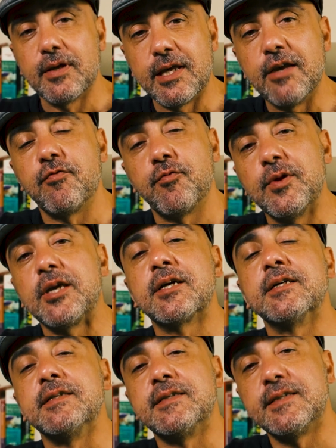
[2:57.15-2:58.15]
if we
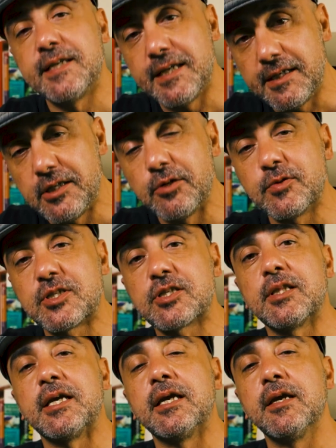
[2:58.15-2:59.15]

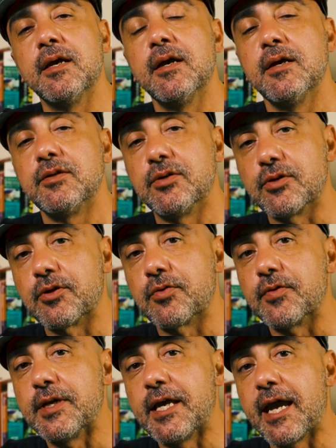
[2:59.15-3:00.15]
continuously to
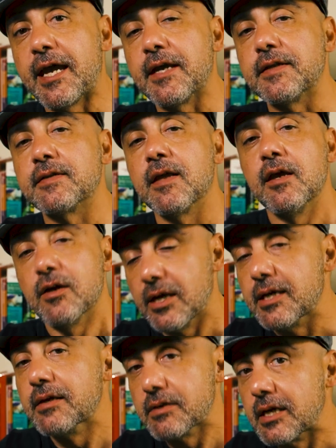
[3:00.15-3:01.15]
create, uh,
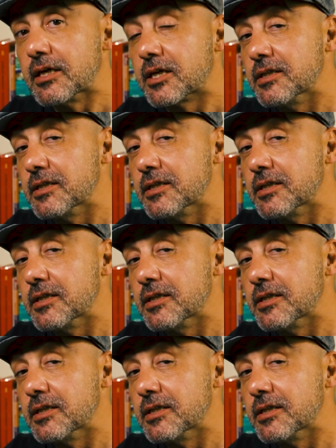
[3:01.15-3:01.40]
it, it